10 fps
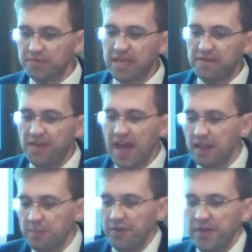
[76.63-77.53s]

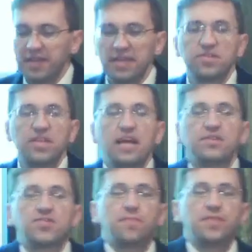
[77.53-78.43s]
Infallible. It's
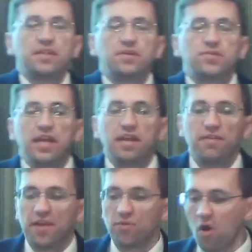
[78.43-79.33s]
not something there's
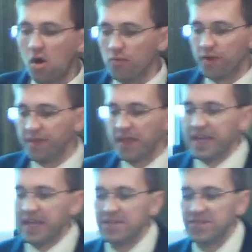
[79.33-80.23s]
anything wrong with.
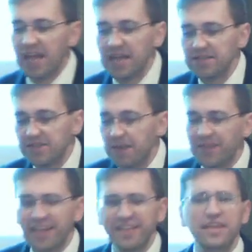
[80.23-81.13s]
It's not
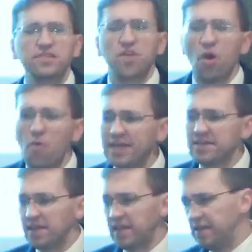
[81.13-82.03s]
something that is going
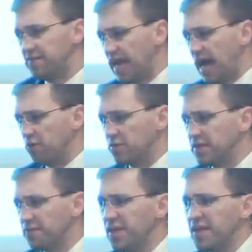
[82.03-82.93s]
to lead doubt.
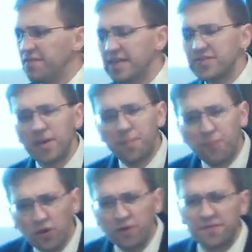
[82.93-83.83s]
These are
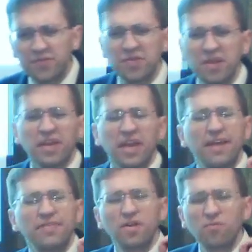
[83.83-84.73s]
proofs,
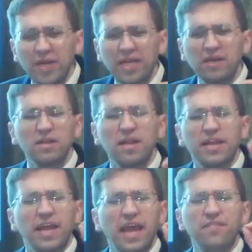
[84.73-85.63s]
and they're
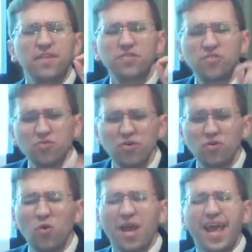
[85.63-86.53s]
real, and they're
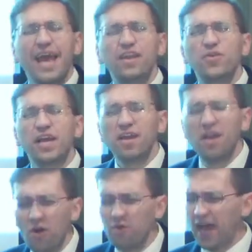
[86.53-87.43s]
true, and you can
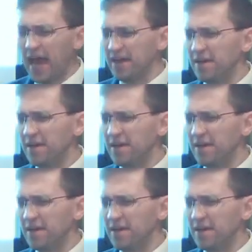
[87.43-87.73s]
know that.